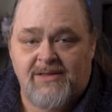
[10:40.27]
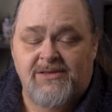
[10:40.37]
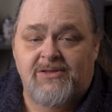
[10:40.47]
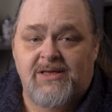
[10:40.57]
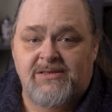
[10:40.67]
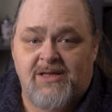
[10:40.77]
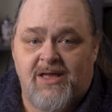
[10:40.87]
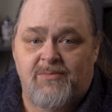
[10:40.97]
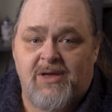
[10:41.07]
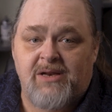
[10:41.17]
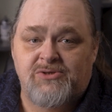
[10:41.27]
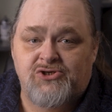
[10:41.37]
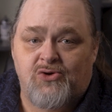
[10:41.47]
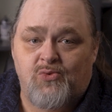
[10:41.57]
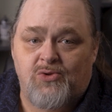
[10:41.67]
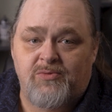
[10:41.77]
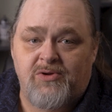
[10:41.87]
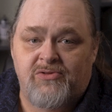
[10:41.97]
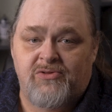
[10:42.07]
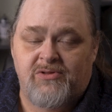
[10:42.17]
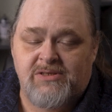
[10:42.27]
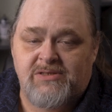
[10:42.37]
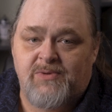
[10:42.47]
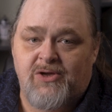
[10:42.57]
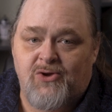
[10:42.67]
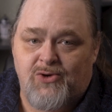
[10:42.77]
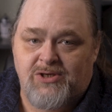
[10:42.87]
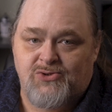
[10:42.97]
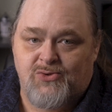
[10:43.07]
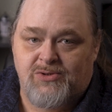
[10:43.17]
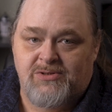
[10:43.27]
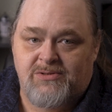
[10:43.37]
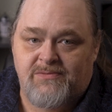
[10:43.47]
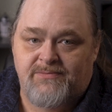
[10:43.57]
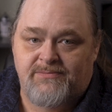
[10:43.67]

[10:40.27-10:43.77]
Until next time, my name is Shawn Wildermuth, and this has been Coding Shorts.